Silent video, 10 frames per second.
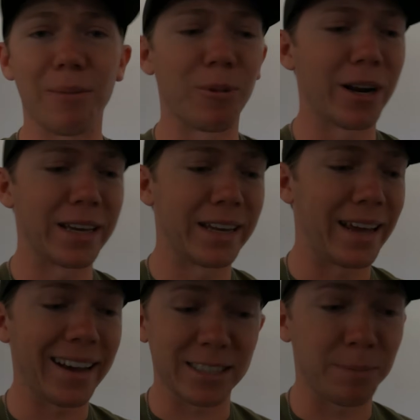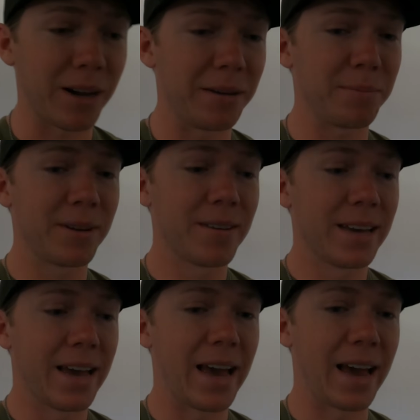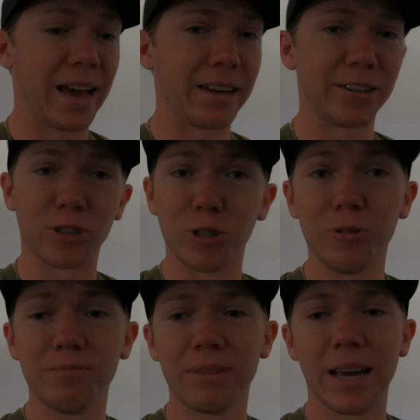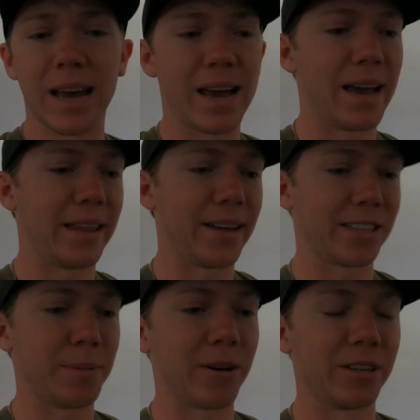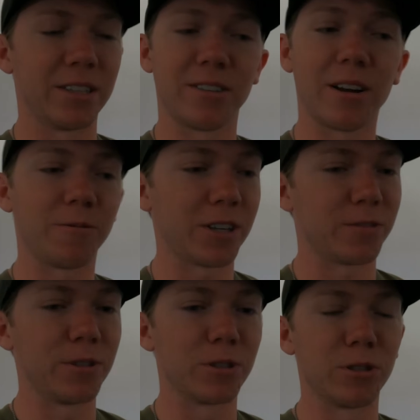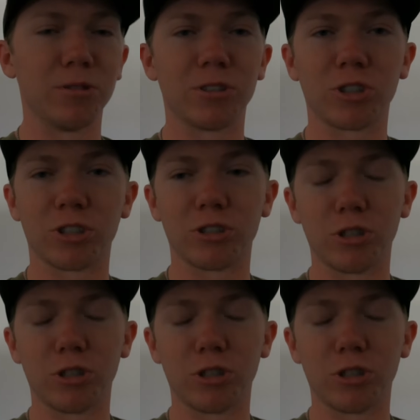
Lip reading: I'm running an X-pipe and a tune, and that's about it. It's not a flex field tune, it's just a